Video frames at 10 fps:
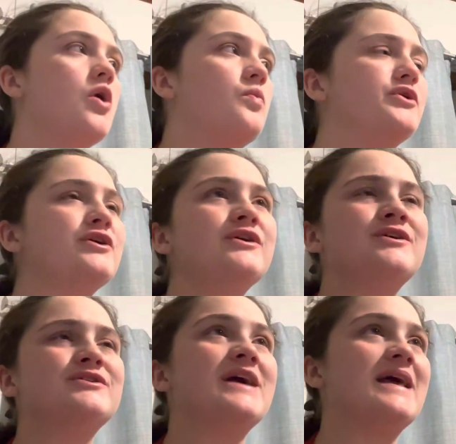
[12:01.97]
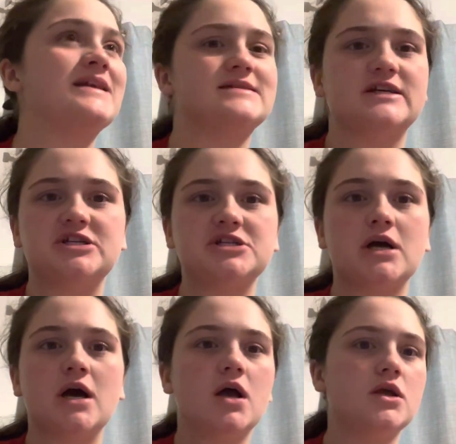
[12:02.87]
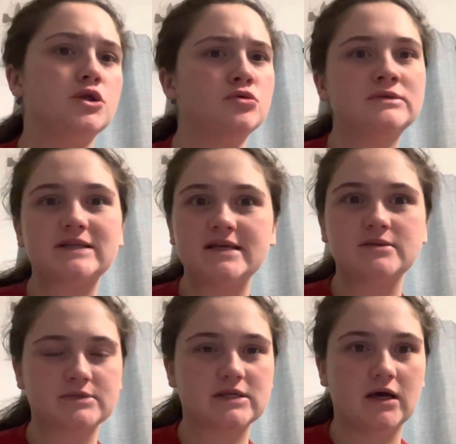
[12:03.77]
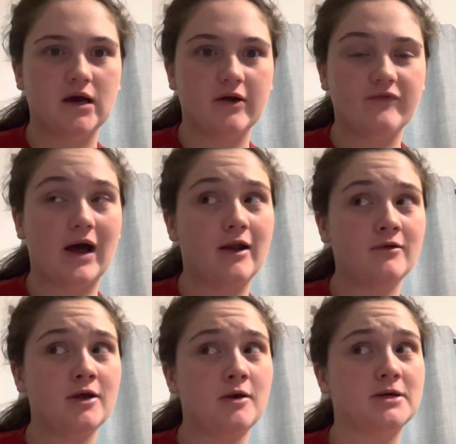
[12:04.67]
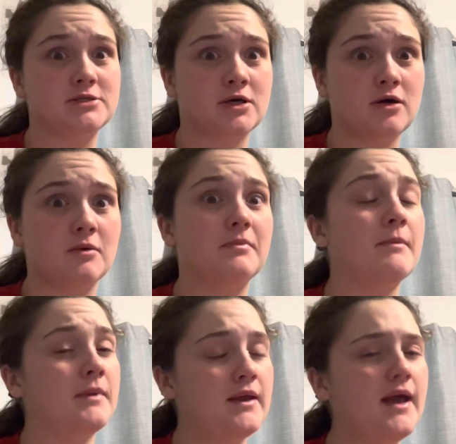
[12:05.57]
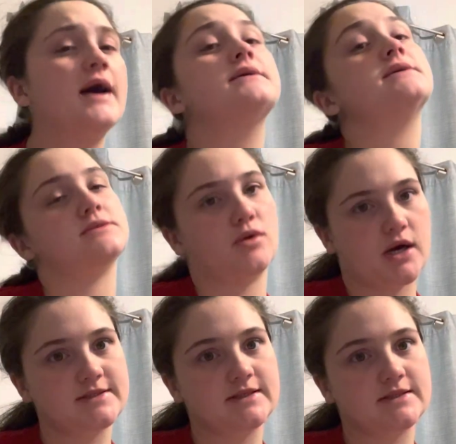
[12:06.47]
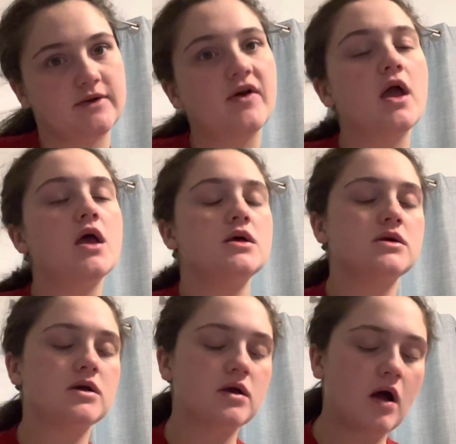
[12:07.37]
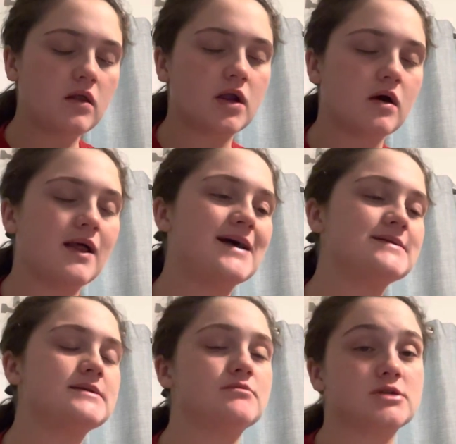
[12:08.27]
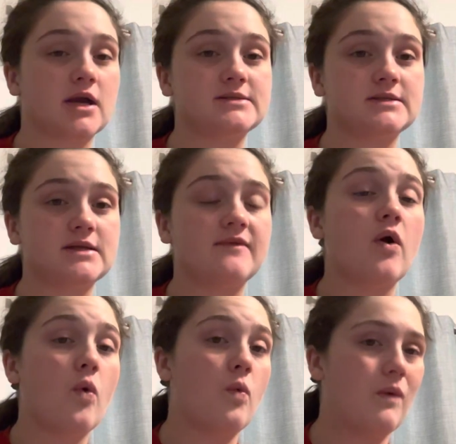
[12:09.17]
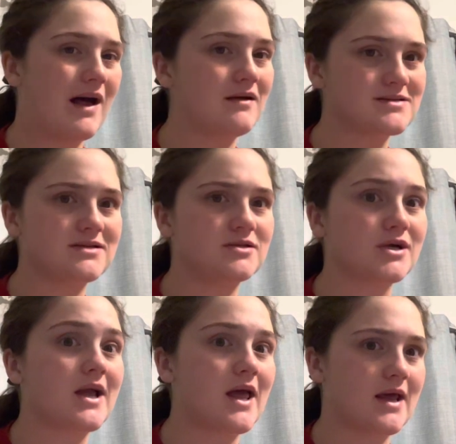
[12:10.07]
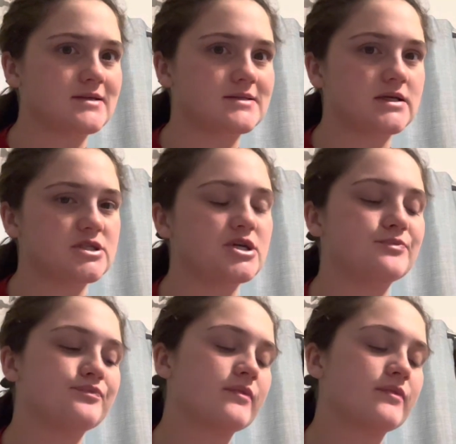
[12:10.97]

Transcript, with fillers: When you're under anesthesia, you say some stuff. I don't know about y'all, but me, I say some crazy stuff. All in all, I say some crazy stuff while I was under anesthesia.